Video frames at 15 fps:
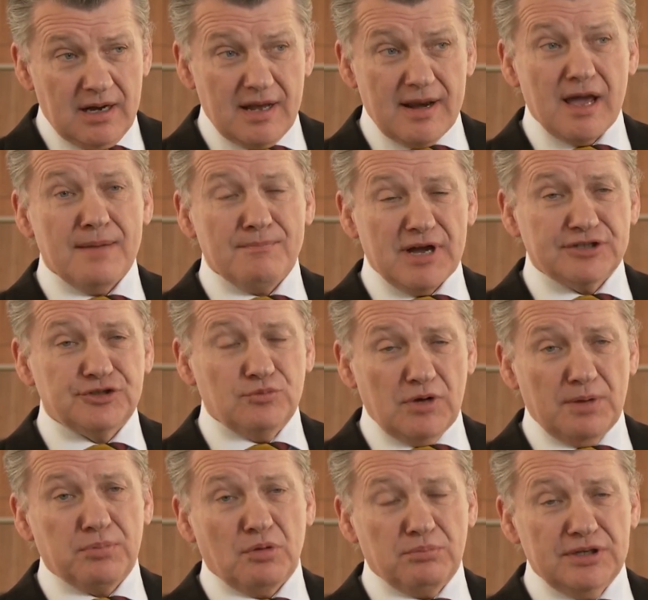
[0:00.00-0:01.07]
And I imagine
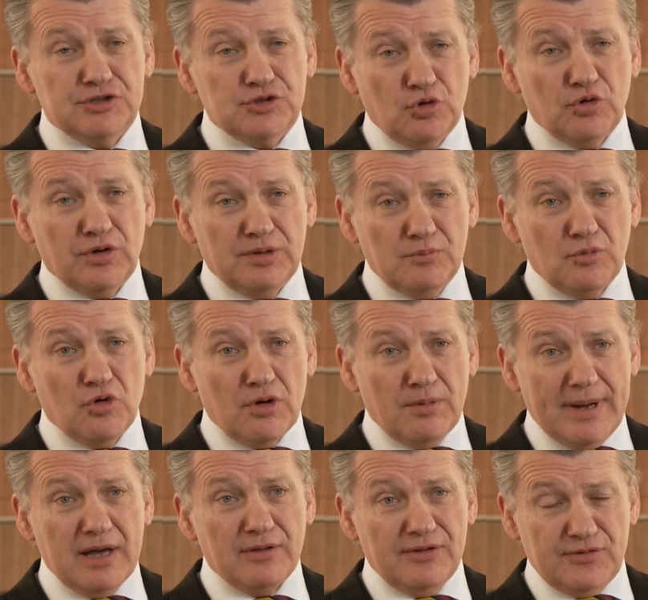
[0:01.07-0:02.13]
we're probably talking more
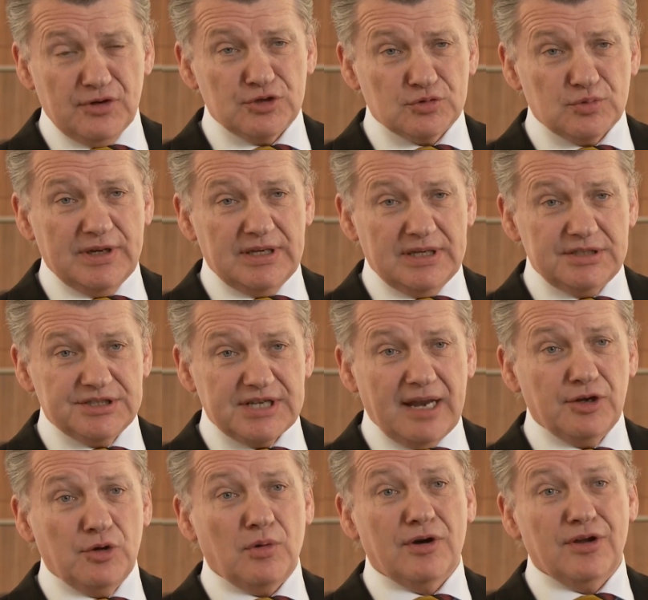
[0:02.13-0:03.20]
about the first week in
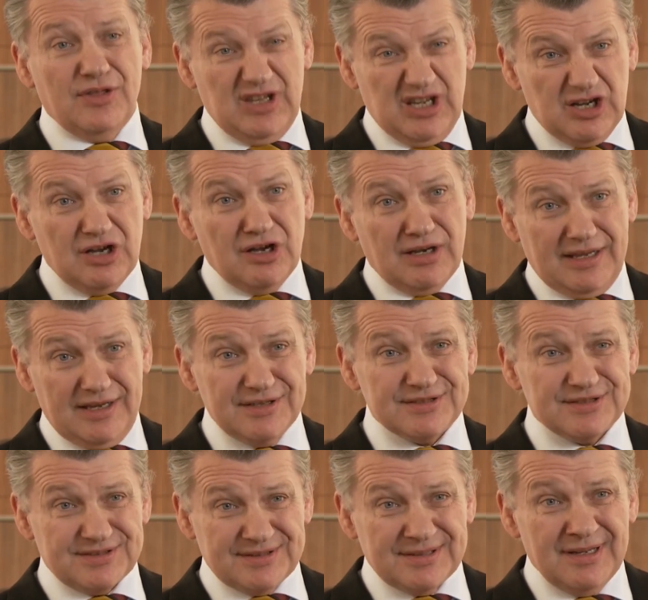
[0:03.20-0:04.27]
January at the
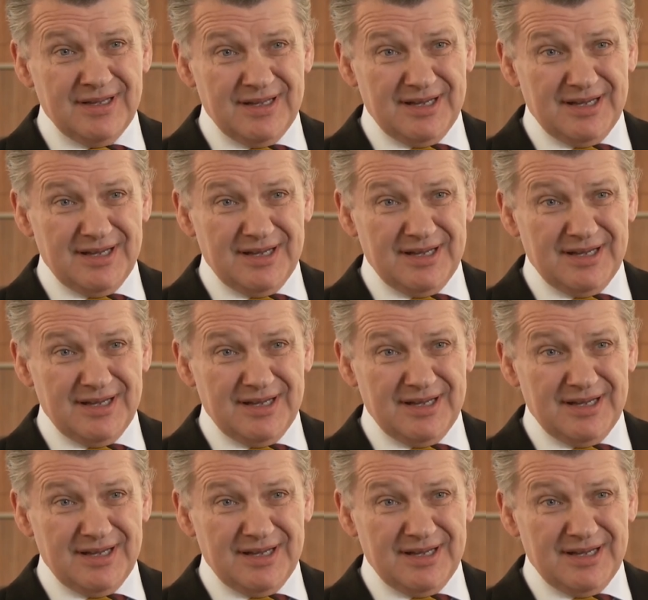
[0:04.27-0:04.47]
earliest.